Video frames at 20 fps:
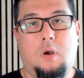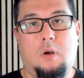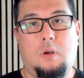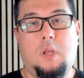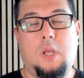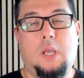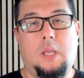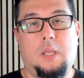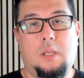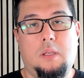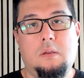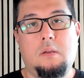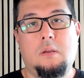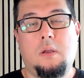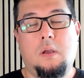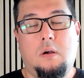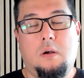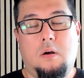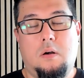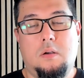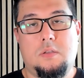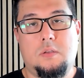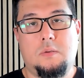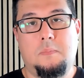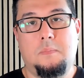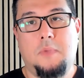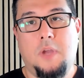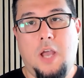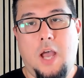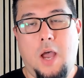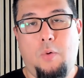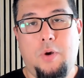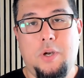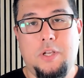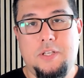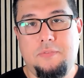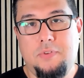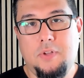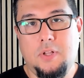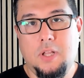Okay, awesome. I
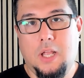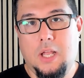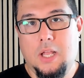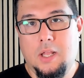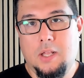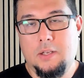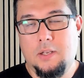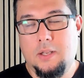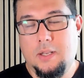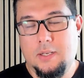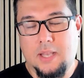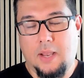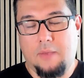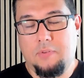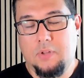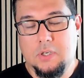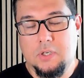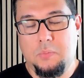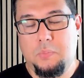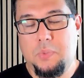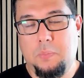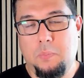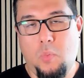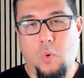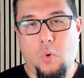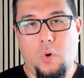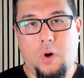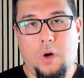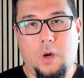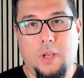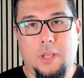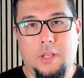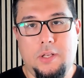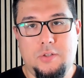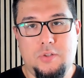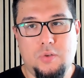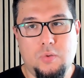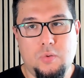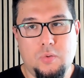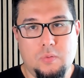want to dive a little bit more
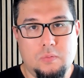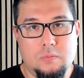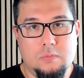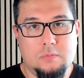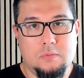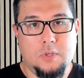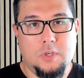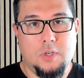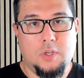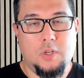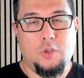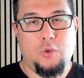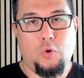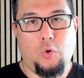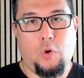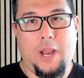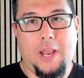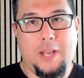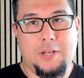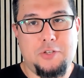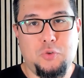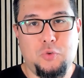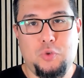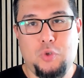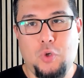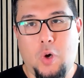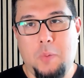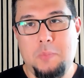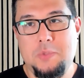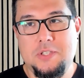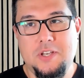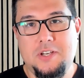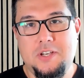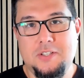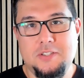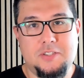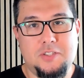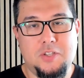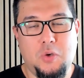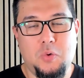into your actual job as a
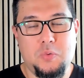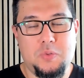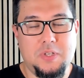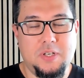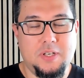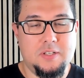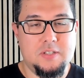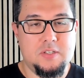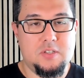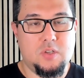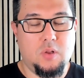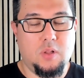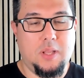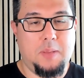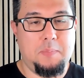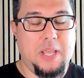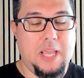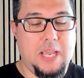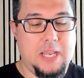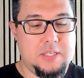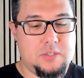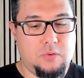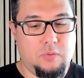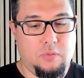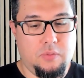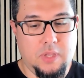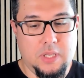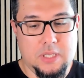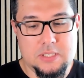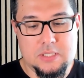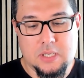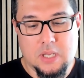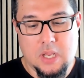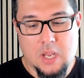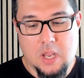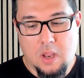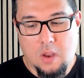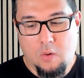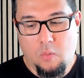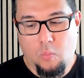consultant. So let me ask you this:
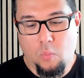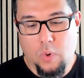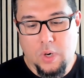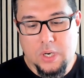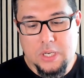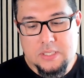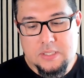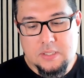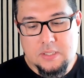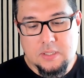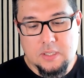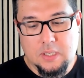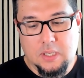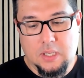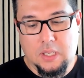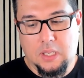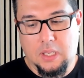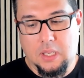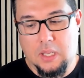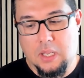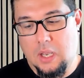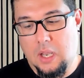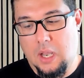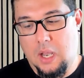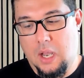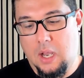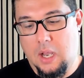what is the